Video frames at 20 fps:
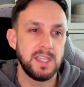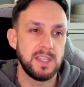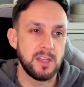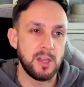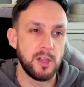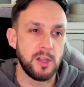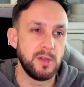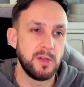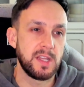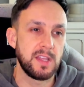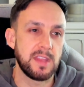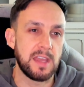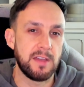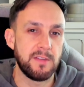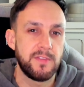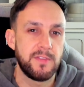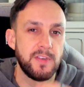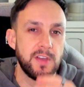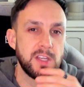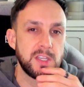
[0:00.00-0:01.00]
owning
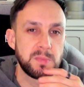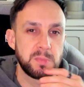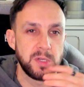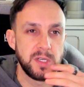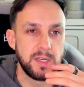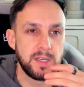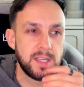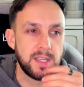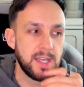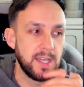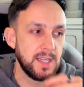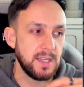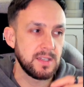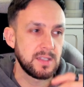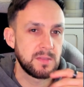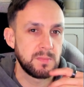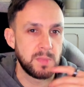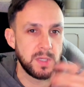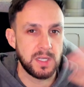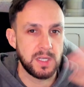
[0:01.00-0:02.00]
that first print
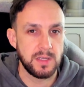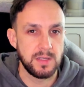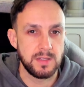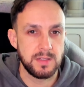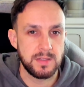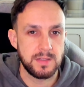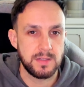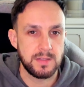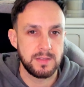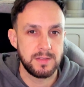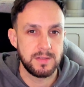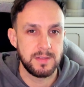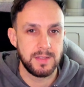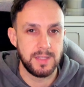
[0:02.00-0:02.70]
case because